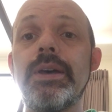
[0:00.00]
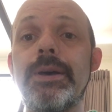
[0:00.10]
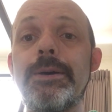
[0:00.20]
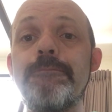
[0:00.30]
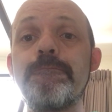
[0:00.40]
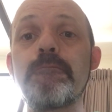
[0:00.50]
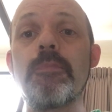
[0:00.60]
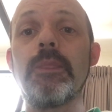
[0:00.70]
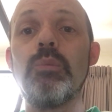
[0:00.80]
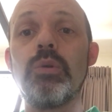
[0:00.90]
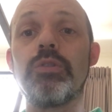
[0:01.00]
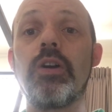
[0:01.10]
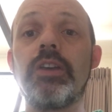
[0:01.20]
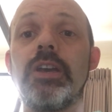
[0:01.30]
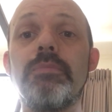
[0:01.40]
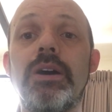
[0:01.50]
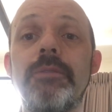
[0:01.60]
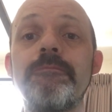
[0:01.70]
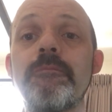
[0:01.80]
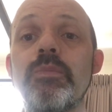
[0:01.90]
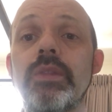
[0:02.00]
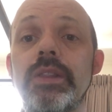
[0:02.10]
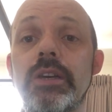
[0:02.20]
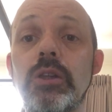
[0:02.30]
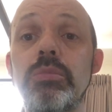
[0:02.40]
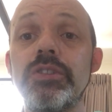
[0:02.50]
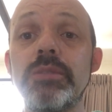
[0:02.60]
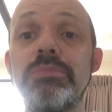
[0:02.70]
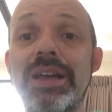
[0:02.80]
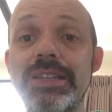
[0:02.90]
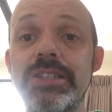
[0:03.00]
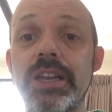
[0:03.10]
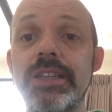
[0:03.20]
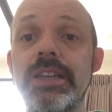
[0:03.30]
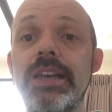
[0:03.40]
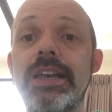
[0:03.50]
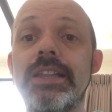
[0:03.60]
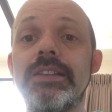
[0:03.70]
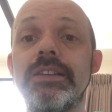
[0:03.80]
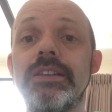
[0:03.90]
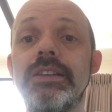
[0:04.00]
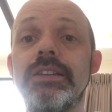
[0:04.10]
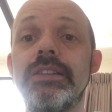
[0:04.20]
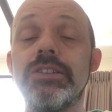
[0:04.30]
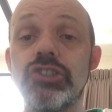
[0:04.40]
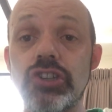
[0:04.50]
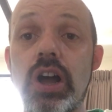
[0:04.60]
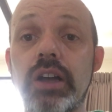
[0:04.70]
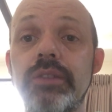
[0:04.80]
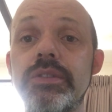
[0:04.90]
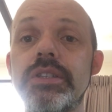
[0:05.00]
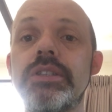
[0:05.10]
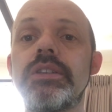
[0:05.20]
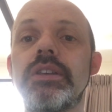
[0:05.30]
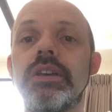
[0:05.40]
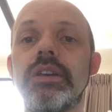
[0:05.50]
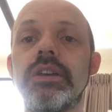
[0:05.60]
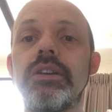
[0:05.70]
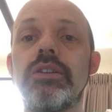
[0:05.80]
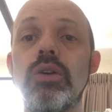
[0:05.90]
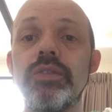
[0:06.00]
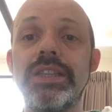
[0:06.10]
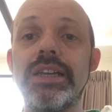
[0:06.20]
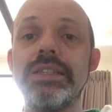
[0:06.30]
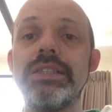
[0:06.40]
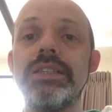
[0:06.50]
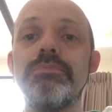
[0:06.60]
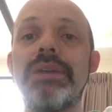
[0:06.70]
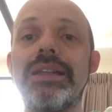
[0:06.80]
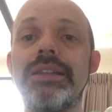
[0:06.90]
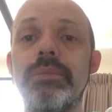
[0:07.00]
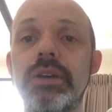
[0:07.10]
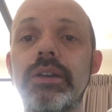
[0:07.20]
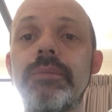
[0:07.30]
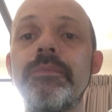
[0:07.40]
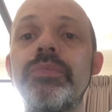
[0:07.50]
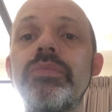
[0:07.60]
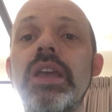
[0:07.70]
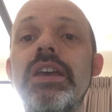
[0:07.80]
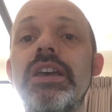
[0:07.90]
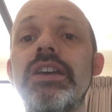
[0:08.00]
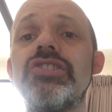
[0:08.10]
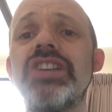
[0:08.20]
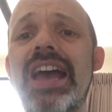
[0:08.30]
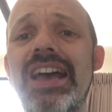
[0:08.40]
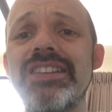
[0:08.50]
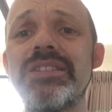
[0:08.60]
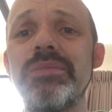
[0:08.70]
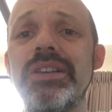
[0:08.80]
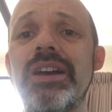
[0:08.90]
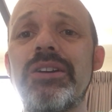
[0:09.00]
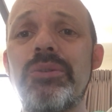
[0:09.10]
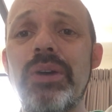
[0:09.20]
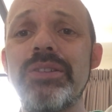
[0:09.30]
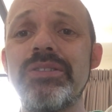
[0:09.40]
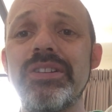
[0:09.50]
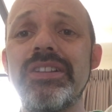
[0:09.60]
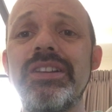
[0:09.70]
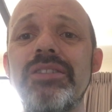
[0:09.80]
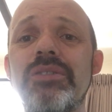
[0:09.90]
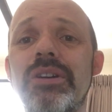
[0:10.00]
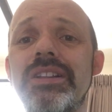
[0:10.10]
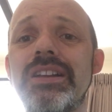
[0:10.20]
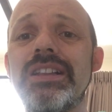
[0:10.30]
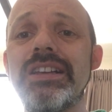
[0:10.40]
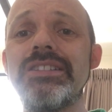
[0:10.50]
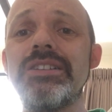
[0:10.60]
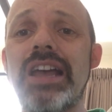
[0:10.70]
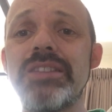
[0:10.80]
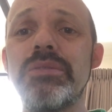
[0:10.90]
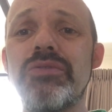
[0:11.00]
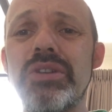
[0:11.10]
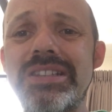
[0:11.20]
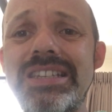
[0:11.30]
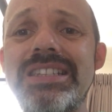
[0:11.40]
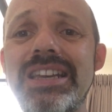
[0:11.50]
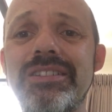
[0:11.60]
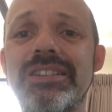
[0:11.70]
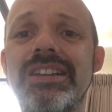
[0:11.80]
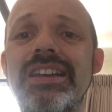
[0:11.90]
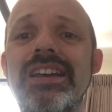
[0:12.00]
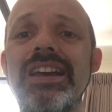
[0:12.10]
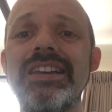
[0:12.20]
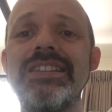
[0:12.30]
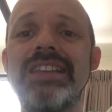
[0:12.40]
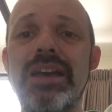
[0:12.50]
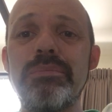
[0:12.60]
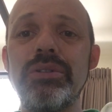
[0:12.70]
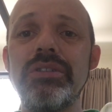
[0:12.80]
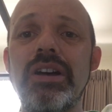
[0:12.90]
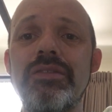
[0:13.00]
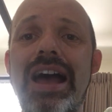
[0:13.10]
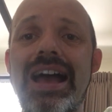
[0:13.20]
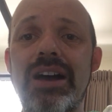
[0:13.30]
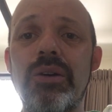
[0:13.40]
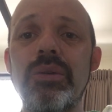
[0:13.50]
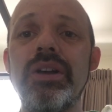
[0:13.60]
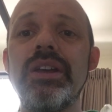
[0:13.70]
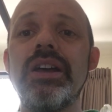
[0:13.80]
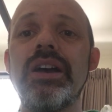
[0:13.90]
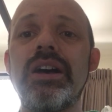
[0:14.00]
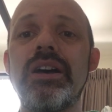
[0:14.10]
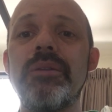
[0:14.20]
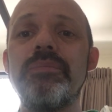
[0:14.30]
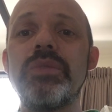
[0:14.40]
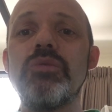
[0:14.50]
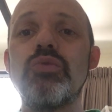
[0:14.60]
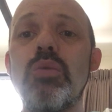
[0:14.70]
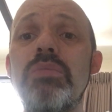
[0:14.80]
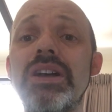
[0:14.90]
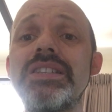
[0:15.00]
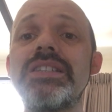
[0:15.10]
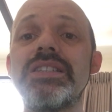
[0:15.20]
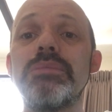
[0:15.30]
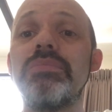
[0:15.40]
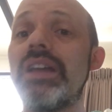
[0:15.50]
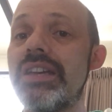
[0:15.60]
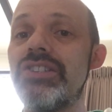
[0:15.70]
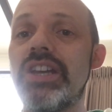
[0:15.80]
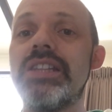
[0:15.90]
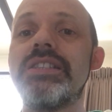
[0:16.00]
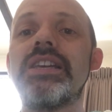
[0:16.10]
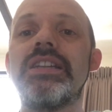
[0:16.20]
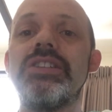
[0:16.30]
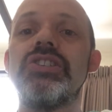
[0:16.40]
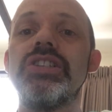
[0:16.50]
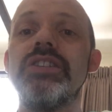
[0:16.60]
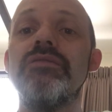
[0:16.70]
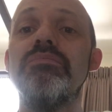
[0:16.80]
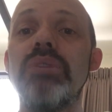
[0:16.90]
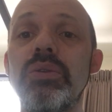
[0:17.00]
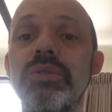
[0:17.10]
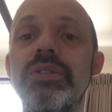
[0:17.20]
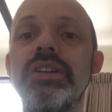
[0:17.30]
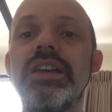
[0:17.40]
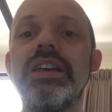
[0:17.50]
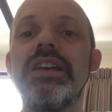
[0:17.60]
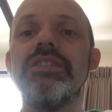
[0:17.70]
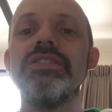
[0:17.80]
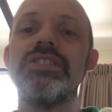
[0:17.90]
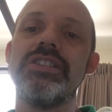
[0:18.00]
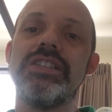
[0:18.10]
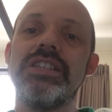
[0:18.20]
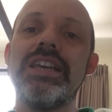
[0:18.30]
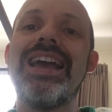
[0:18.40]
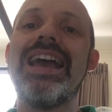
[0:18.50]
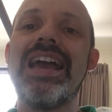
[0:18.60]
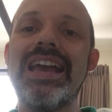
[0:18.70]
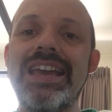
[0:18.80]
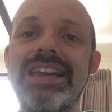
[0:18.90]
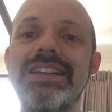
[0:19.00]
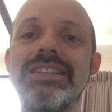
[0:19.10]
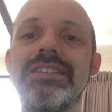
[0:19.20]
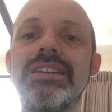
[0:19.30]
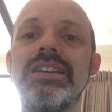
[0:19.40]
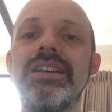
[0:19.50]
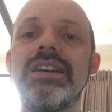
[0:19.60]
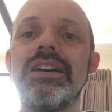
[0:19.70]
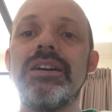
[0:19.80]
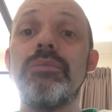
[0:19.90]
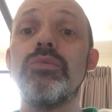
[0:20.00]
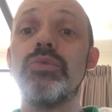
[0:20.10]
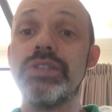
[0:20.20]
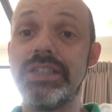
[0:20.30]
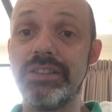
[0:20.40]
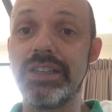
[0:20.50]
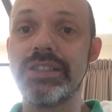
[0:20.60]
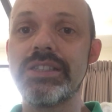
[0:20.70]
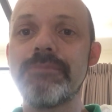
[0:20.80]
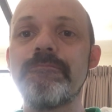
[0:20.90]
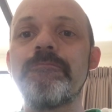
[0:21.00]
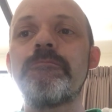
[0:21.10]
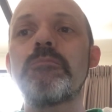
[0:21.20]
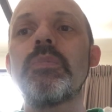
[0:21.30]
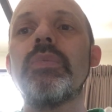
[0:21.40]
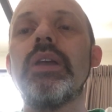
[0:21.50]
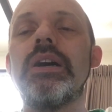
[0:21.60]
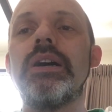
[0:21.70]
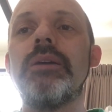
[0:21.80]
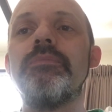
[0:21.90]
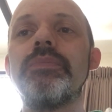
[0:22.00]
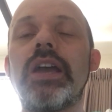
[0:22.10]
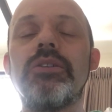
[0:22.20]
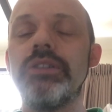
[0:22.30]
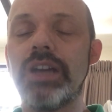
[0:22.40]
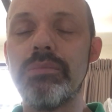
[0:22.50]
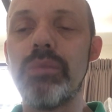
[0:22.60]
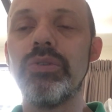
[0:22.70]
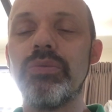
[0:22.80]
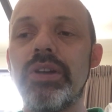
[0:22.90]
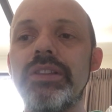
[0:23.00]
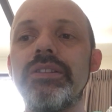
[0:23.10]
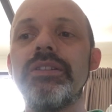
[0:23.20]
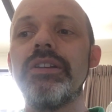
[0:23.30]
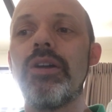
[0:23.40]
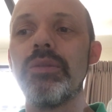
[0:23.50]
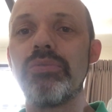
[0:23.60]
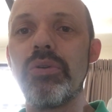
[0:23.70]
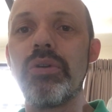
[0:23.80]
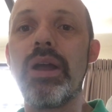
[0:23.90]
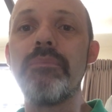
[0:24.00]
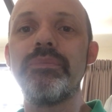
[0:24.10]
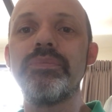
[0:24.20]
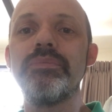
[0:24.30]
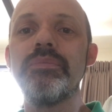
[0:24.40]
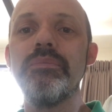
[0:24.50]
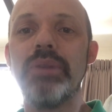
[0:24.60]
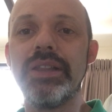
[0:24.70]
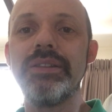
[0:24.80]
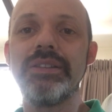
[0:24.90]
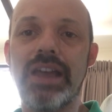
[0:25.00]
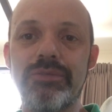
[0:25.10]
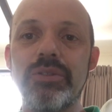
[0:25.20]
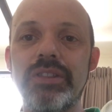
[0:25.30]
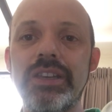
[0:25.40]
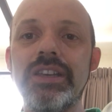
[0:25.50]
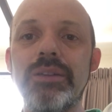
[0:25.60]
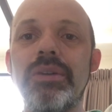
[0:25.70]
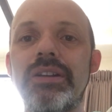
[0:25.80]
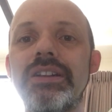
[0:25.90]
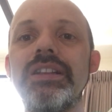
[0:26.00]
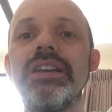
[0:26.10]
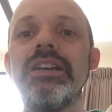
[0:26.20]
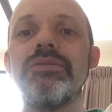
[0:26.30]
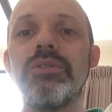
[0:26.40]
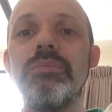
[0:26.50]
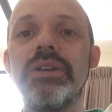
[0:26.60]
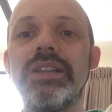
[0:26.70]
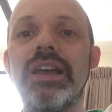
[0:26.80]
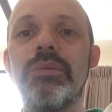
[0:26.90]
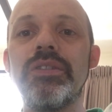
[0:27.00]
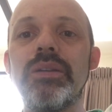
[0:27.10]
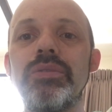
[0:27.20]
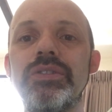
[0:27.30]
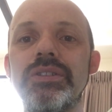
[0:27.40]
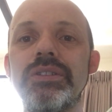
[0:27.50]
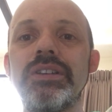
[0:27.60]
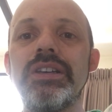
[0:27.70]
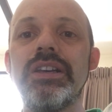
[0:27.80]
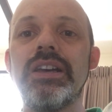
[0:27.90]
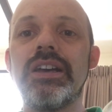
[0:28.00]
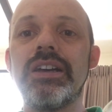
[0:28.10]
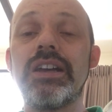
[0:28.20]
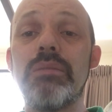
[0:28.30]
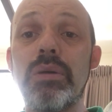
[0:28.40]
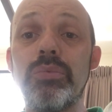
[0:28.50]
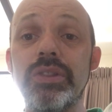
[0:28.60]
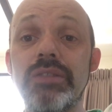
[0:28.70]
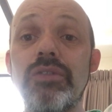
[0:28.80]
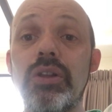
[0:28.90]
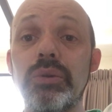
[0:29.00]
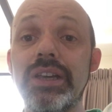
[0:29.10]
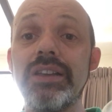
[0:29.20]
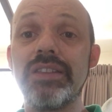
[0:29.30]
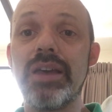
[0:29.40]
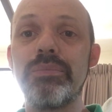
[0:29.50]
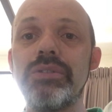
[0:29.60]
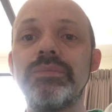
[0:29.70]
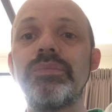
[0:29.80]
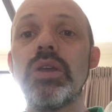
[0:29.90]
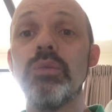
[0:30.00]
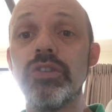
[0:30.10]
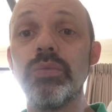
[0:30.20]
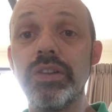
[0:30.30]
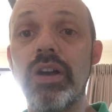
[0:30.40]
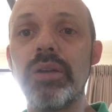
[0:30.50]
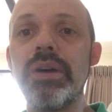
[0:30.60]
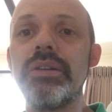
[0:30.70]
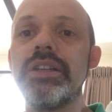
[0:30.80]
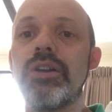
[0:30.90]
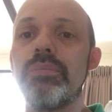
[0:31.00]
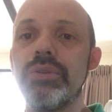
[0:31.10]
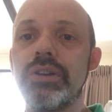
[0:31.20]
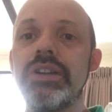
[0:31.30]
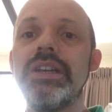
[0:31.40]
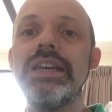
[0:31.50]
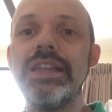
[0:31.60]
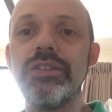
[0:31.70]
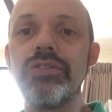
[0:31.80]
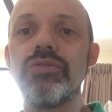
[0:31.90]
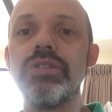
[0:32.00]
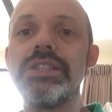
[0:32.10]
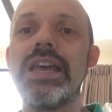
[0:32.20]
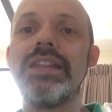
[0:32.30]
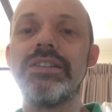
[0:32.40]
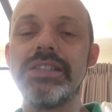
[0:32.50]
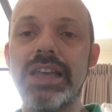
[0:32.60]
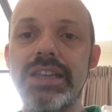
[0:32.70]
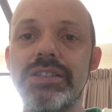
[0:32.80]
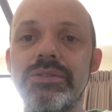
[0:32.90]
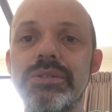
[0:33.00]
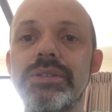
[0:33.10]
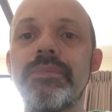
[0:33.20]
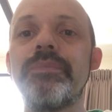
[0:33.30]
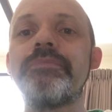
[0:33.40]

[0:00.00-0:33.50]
Um, we were talking about the global supply chain and the shock of this uh, COVID 19 pandemic. She asked me a question for a, uh, she asked me for a detailed example of how um, robust supply chains can achieve both efficiency and um, resilience. Um, I couldn't come up with one on the program, but after thinking about it for a bit, I was able to uh, come up with the following example, which we talk about in our book, Industries and Disasters